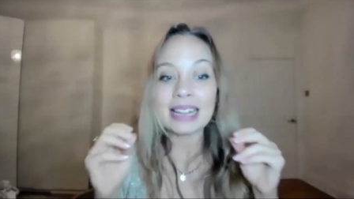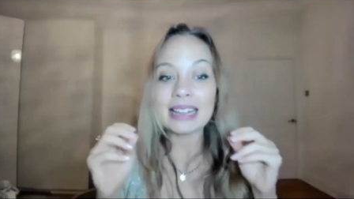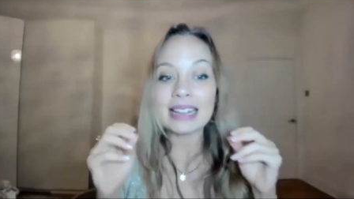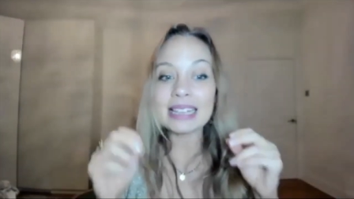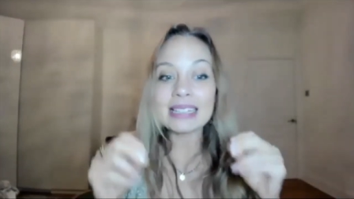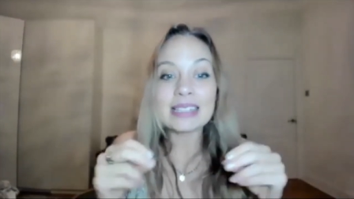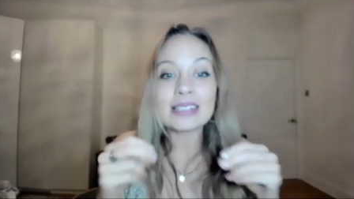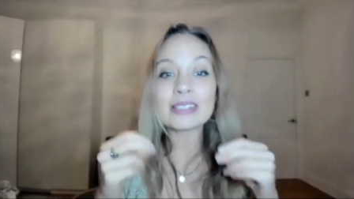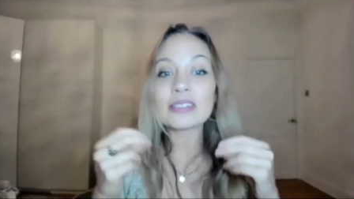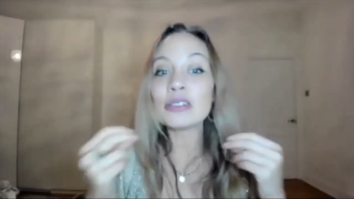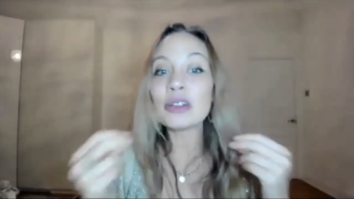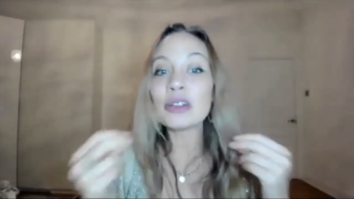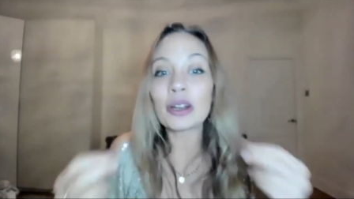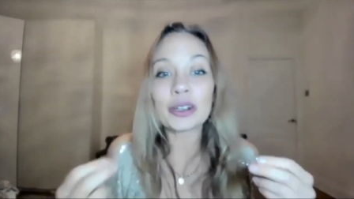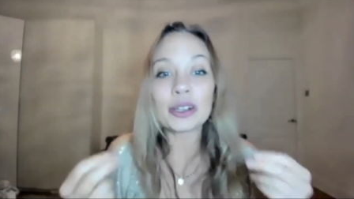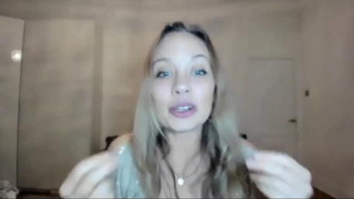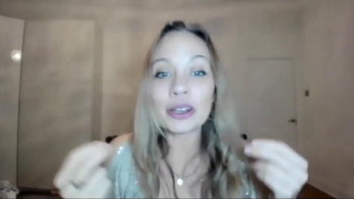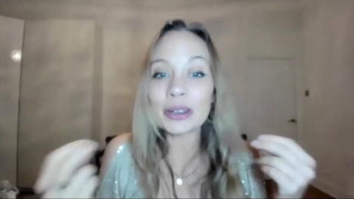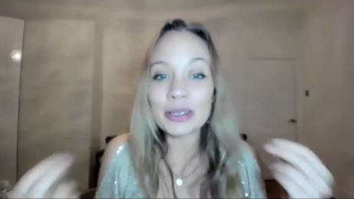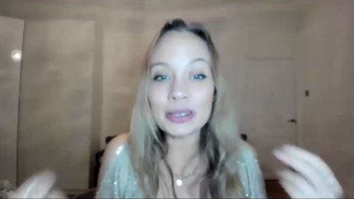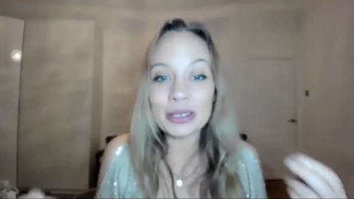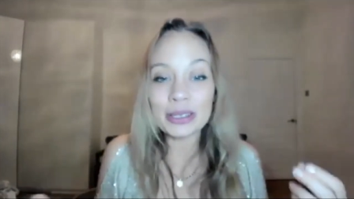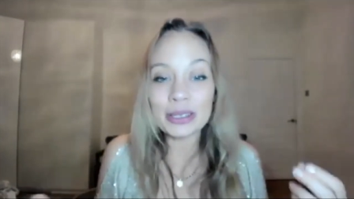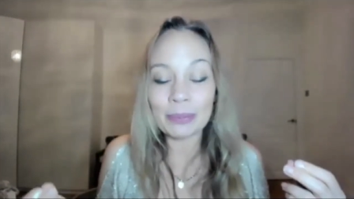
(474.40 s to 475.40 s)
This is not
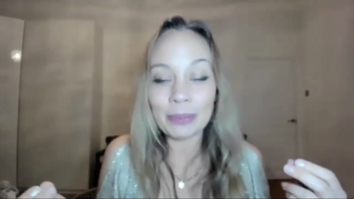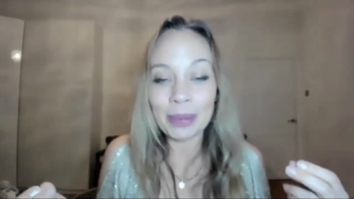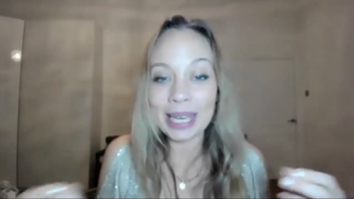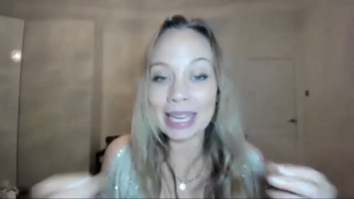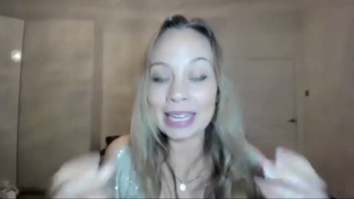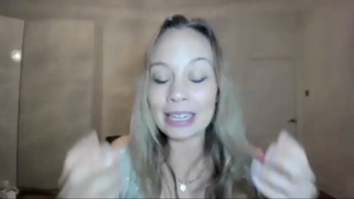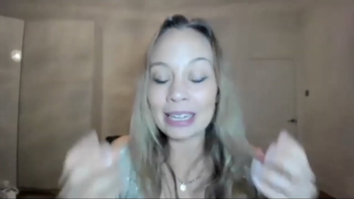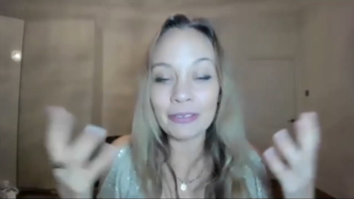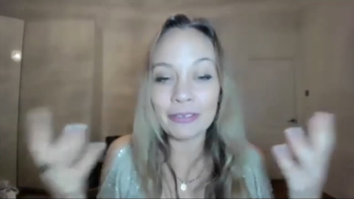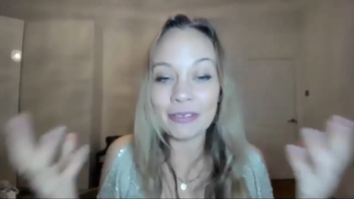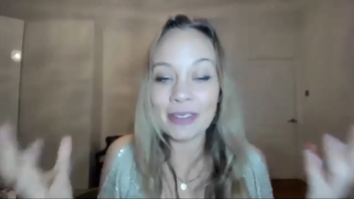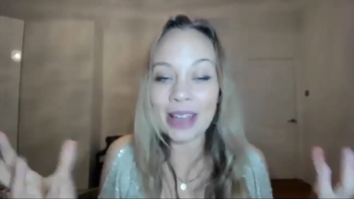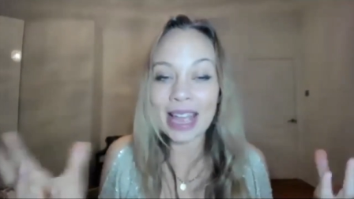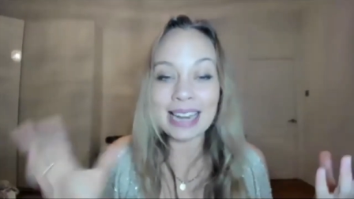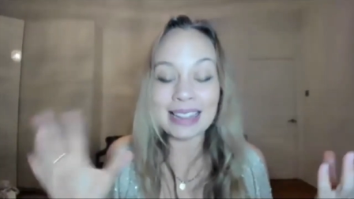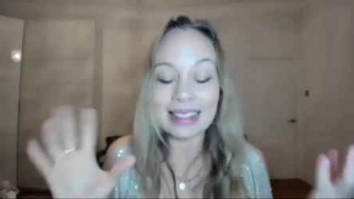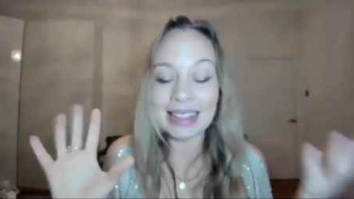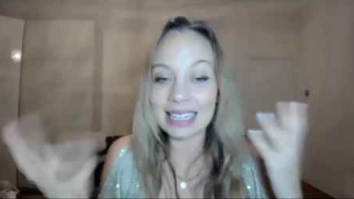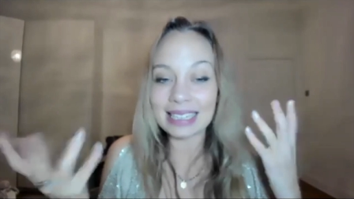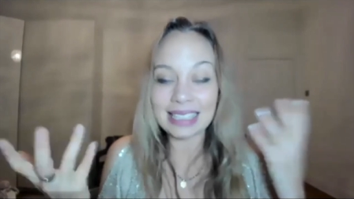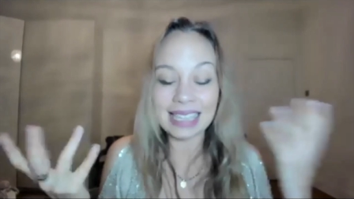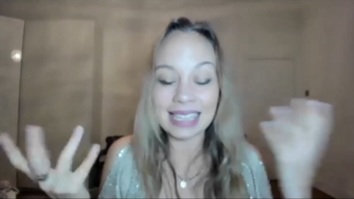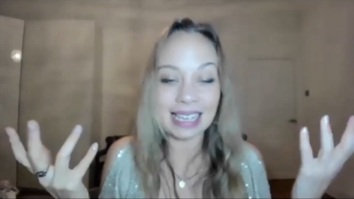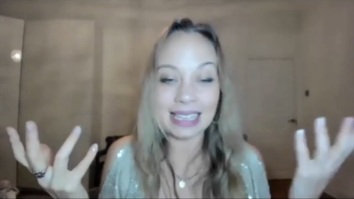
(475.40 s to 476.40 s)
going to be an event
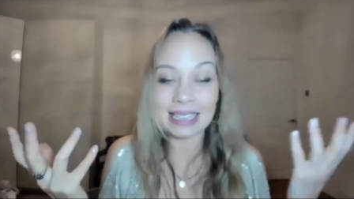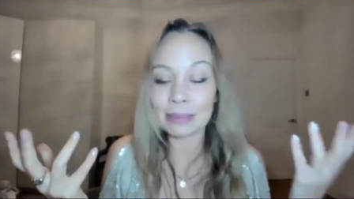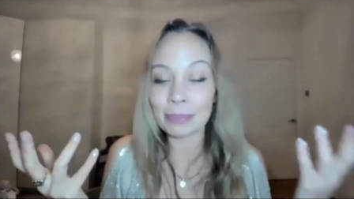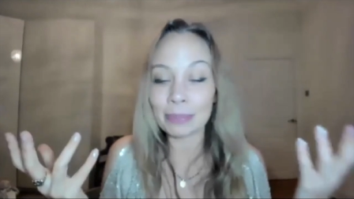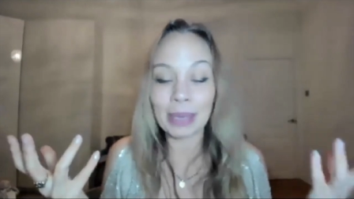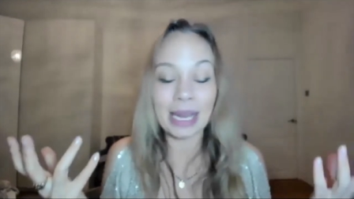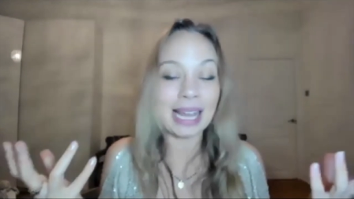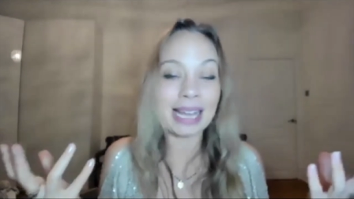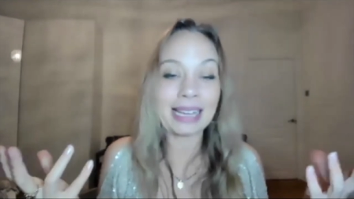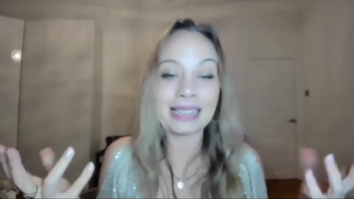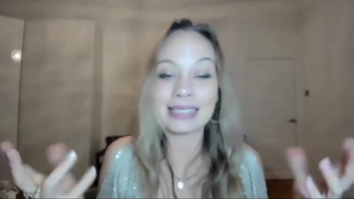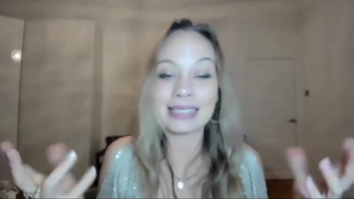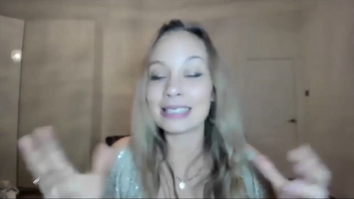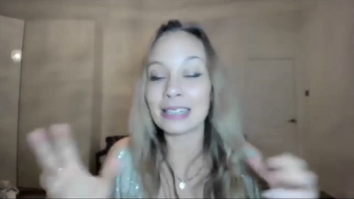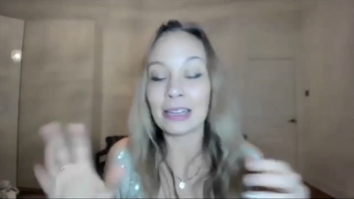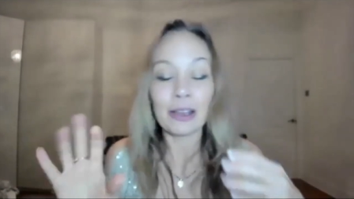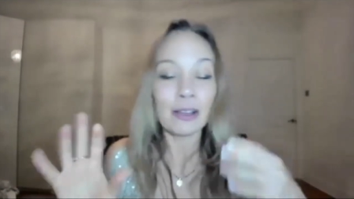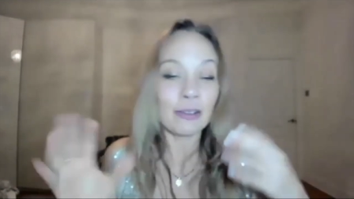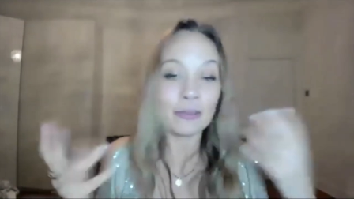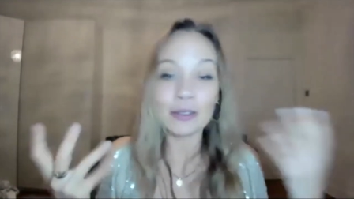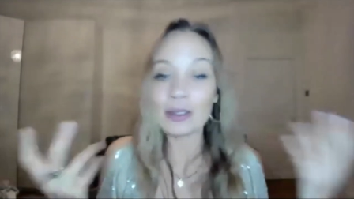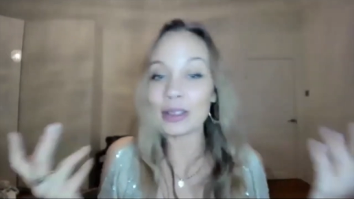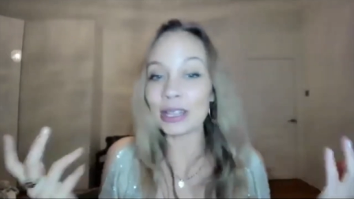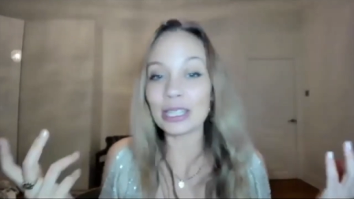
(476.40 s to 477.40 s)
that takes place
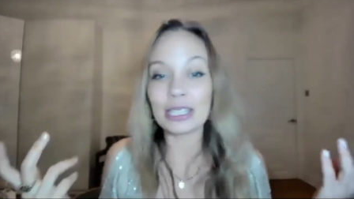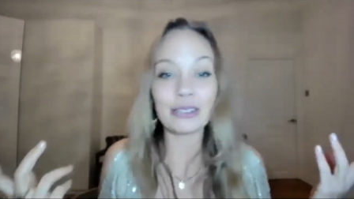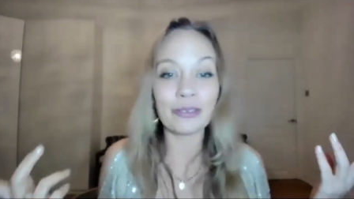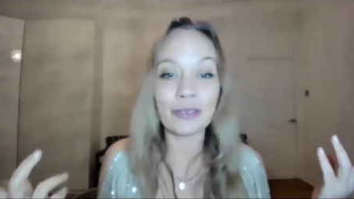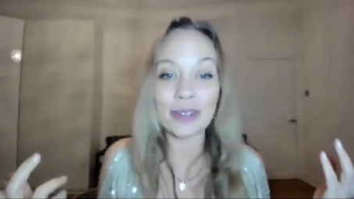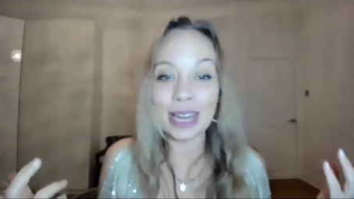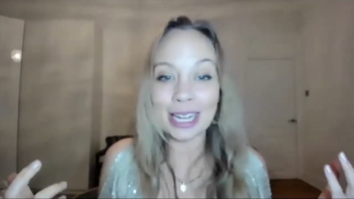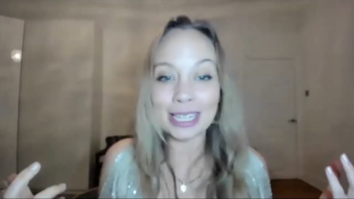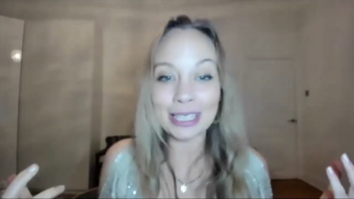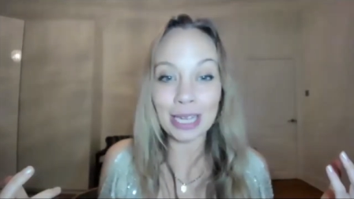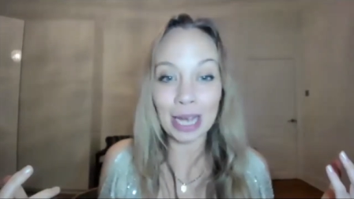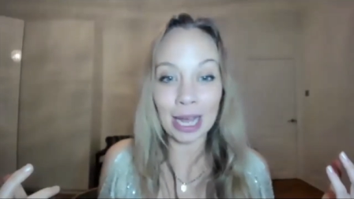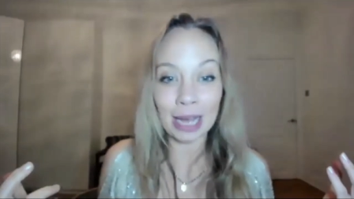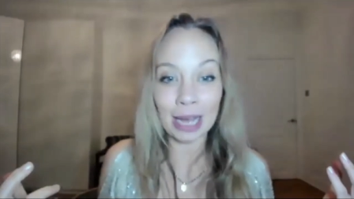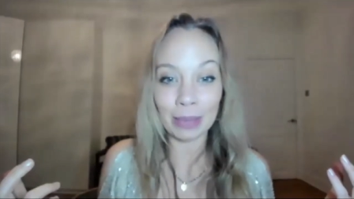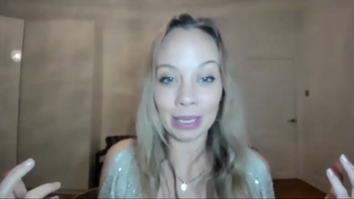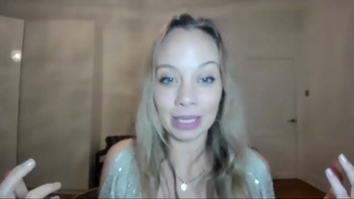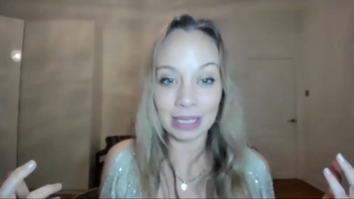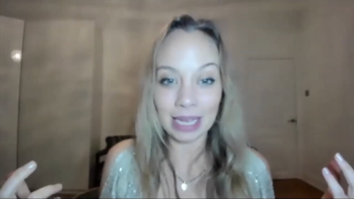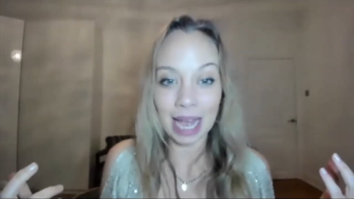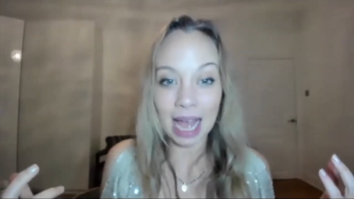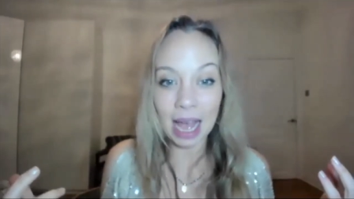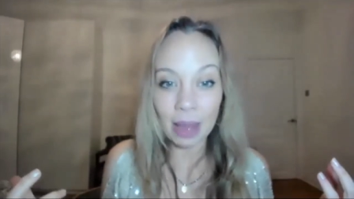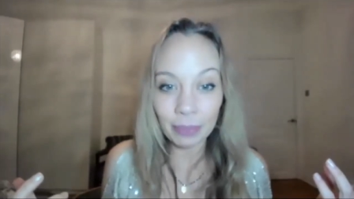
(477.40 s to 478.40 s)
for the divine timing
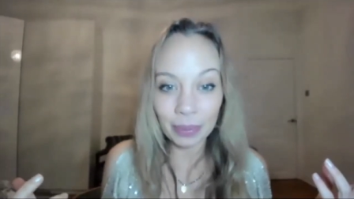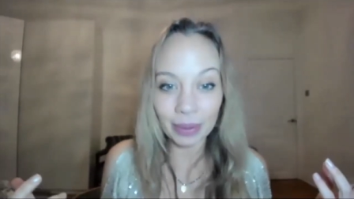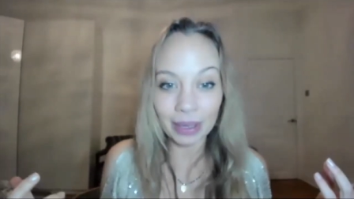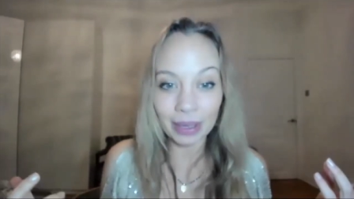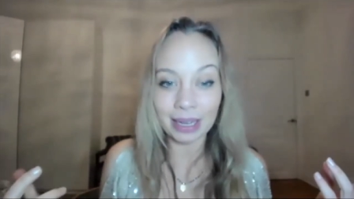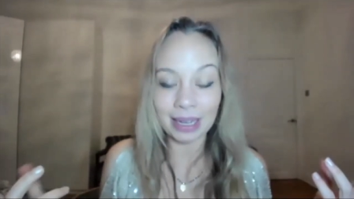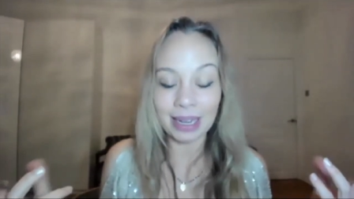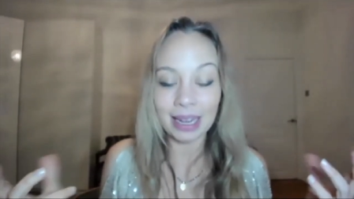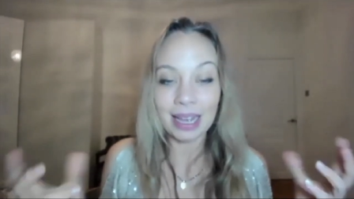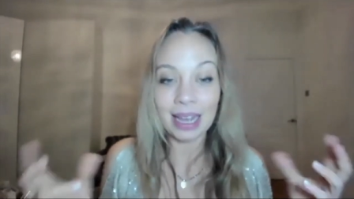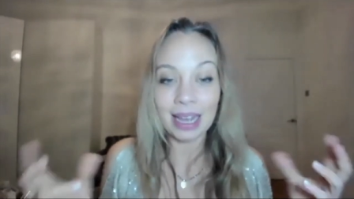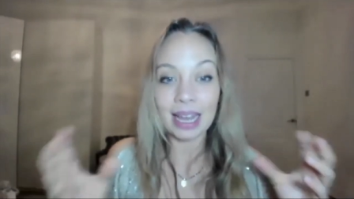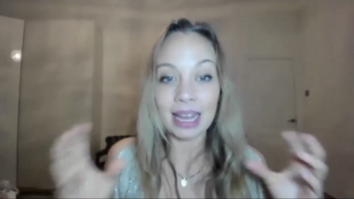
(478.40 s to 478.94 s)
to happen.